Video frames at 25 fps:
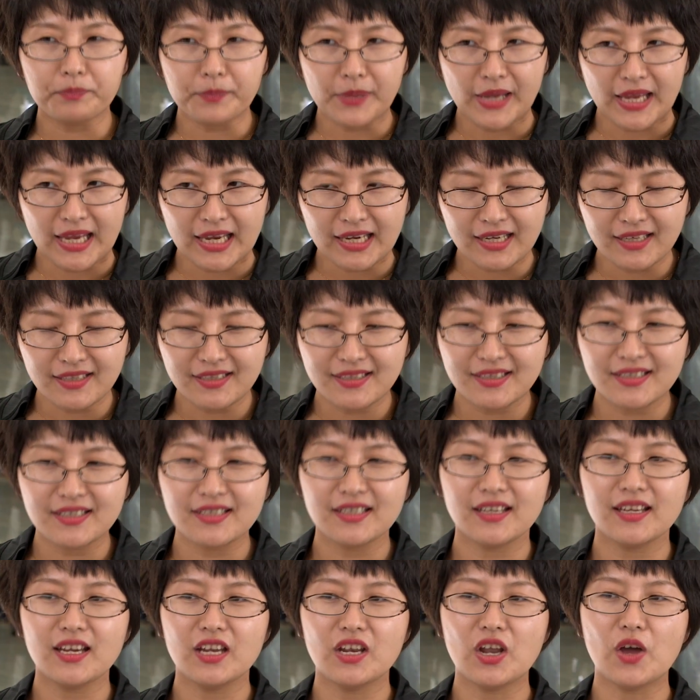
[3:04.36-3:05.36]

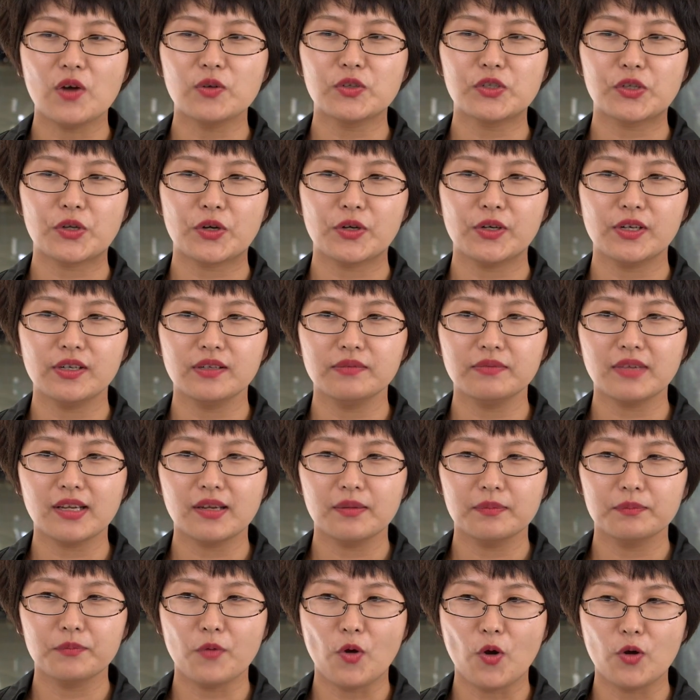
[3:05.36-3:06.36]
picked, you know, certain
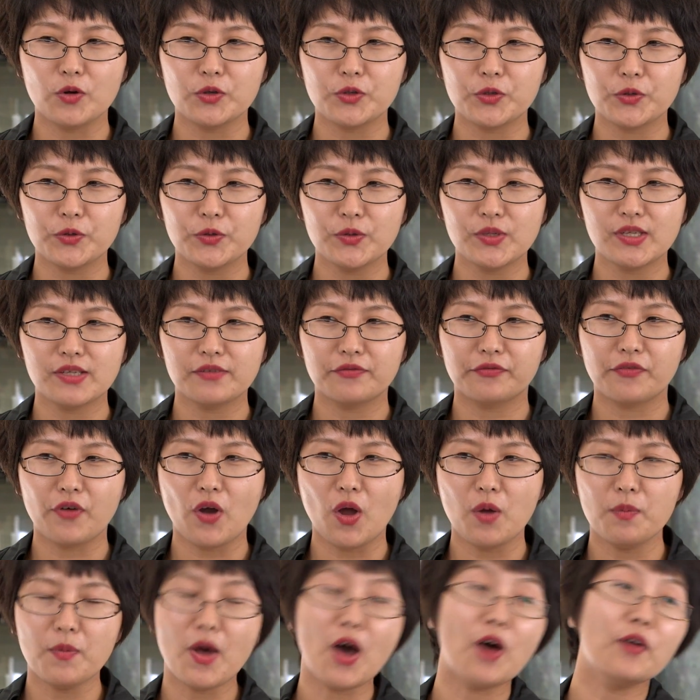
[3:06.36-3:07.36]
modules
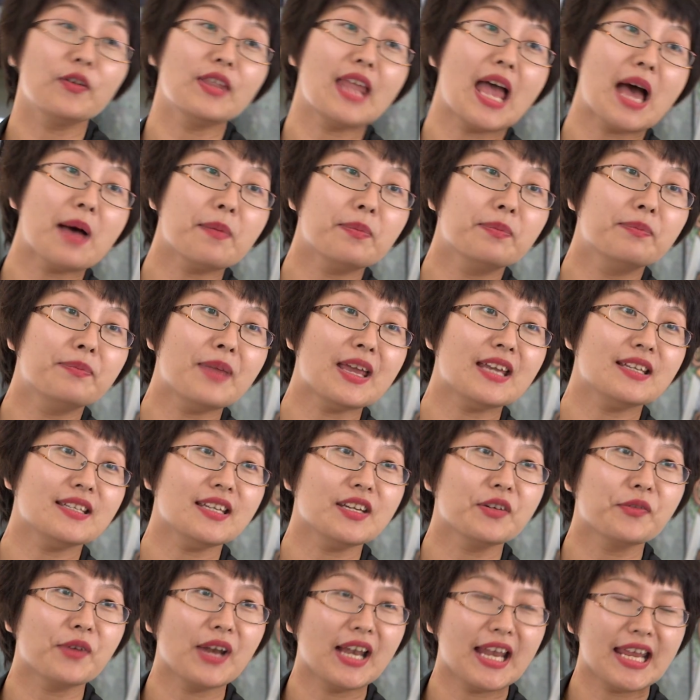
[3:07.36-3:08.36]
from ONAP
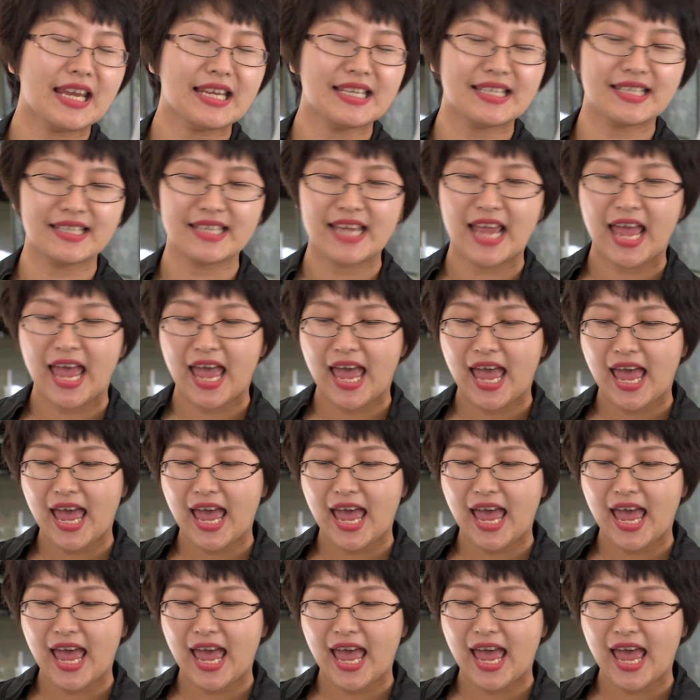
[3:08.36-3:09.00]
Beijing release